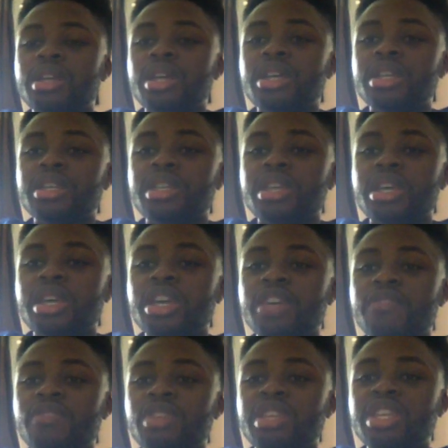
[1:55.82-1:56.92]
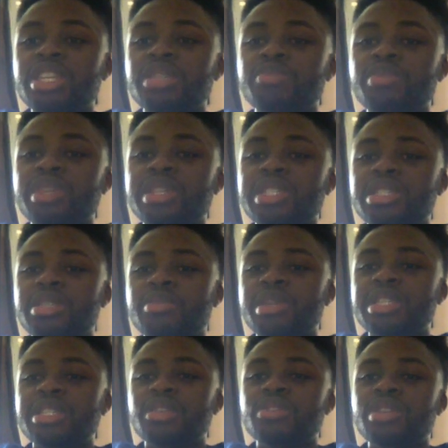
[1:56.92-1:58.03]
And yeah, if you keep
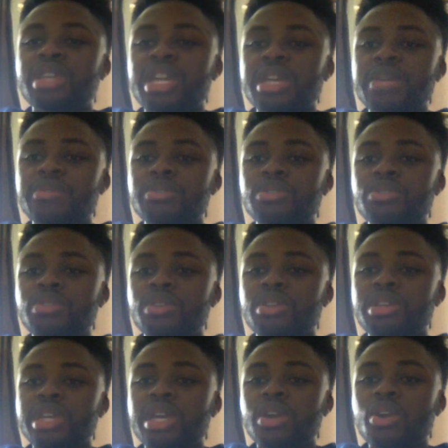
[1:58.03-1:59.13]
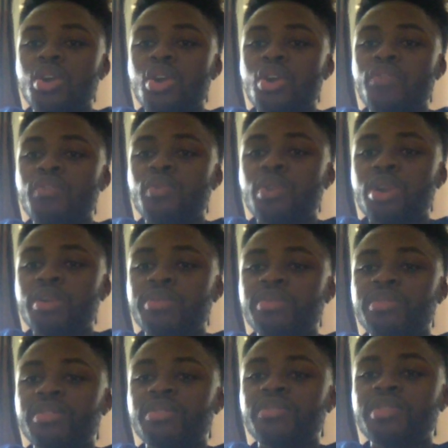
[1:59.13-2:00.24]
spacing on your games, you're not going to get overwhelmed
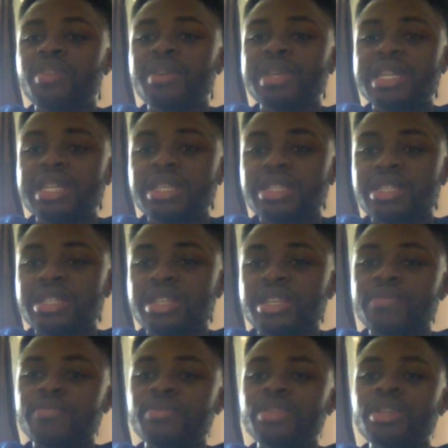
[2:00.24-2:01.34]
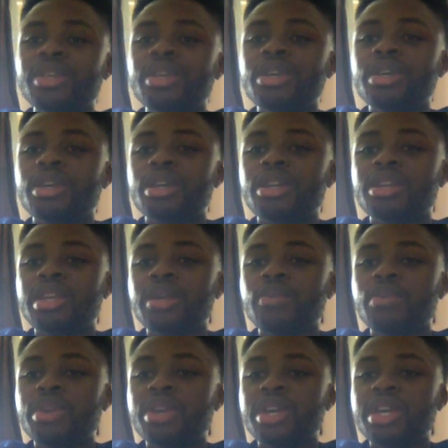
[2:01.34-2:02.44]
very easily, and
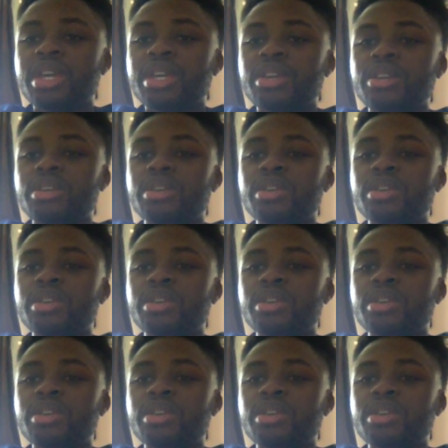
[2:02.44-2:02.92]
that way